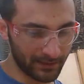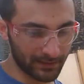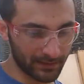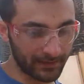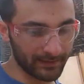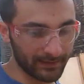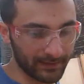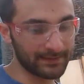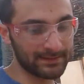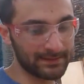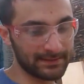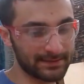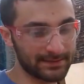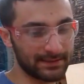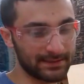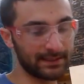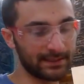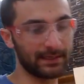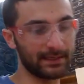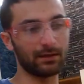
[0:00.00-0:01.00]
is
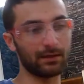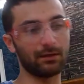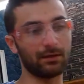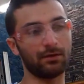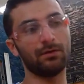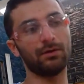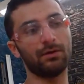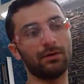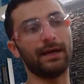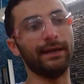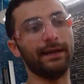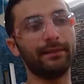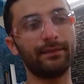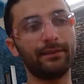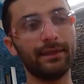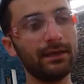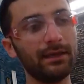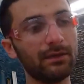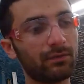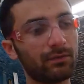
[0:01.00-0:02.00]
that I
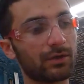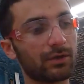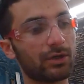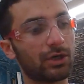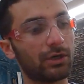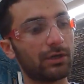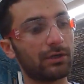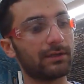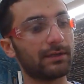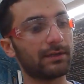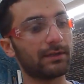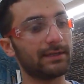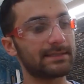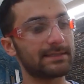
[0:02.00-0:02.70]
think regardless,